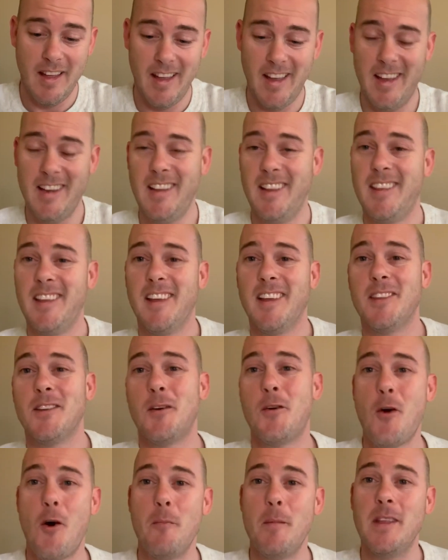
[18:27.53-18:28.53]
anything in the
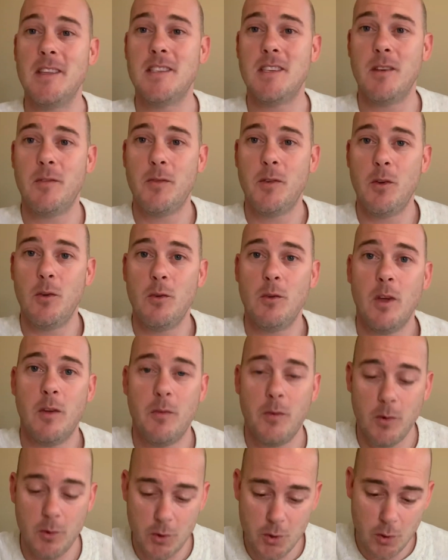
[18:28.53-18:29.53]
comments if
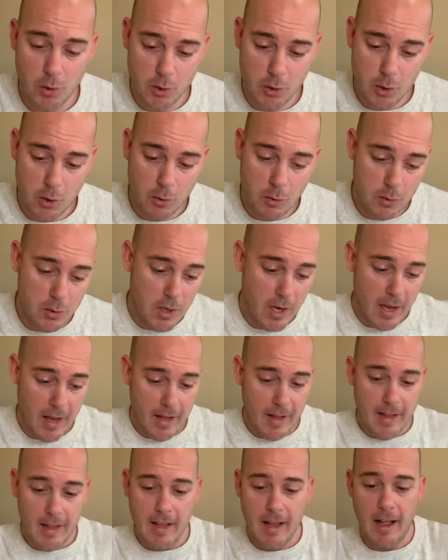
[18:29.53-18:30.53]
you should choose.
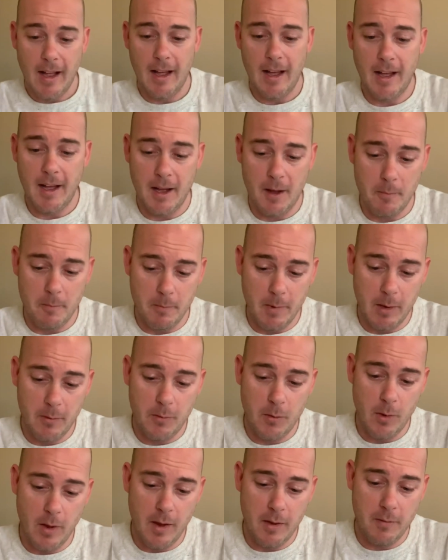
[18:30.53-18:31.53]
If
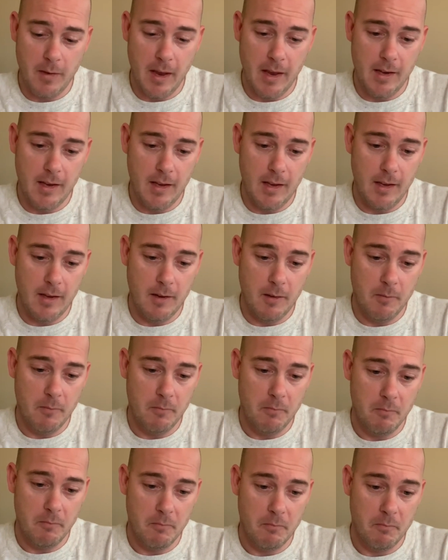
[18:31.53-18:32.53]
you have any
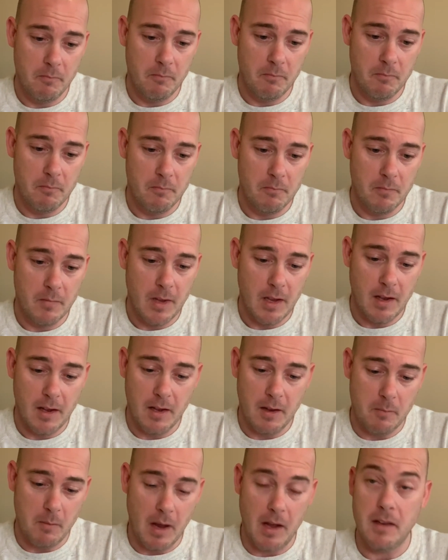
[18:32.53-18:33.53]

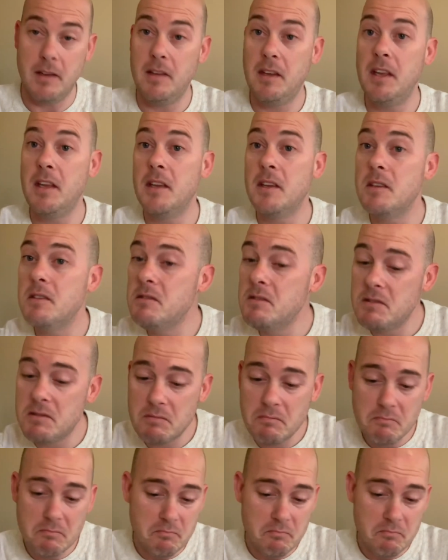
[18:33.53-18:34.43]
ideas,